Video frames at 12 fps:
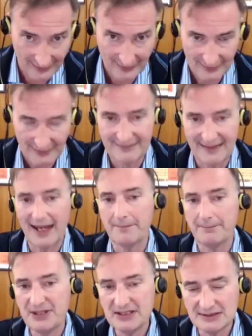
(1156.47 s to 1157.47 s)

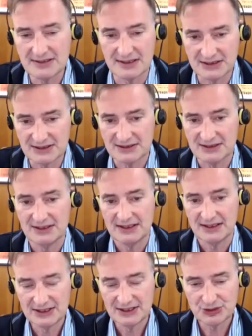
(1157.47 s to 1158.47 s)
that business
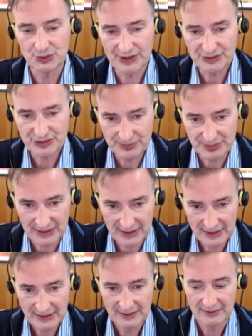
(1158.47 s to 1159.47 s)
is going to
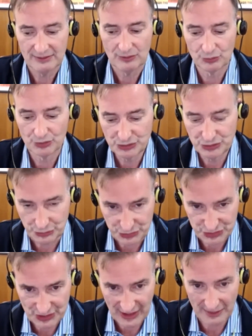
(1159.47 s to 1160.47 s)
be
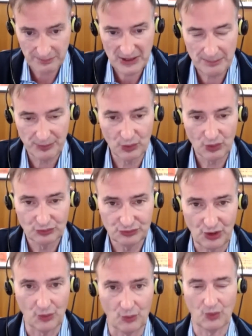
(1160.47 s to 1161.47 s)
reduced, and people
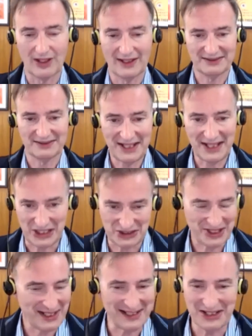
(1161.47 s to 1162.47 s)
don't want cash.
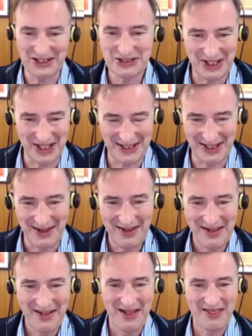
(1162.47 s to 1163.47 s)
Hey, in China,
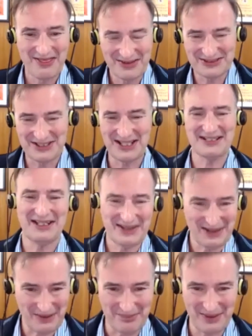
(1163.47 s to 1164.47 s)
they're taking
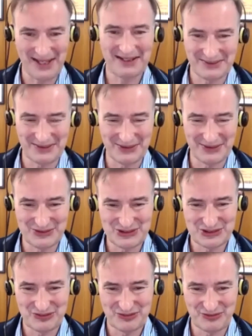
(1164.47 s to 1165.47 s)
the
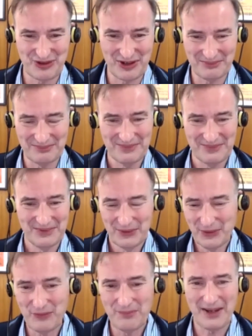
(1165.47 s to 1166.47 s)
banknotes from
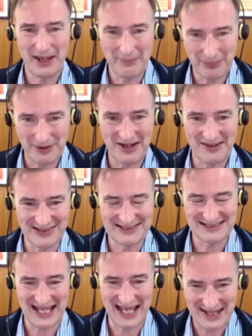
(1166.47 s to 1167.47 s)
Hubei
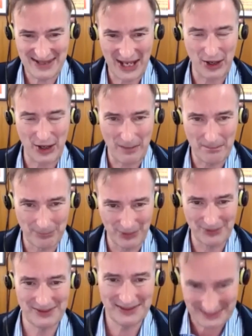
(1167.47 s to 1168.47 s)
province and they are
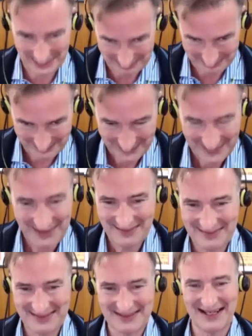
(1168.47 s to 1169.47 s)
burning them.
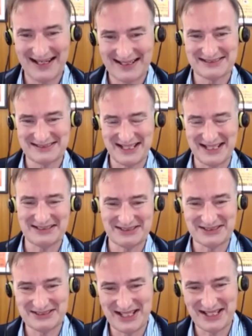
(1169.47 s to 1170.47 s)
The United States
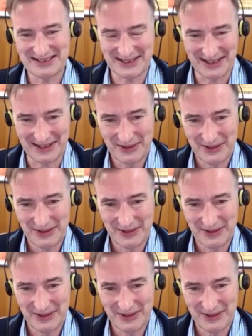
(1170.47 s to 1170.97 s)
is taking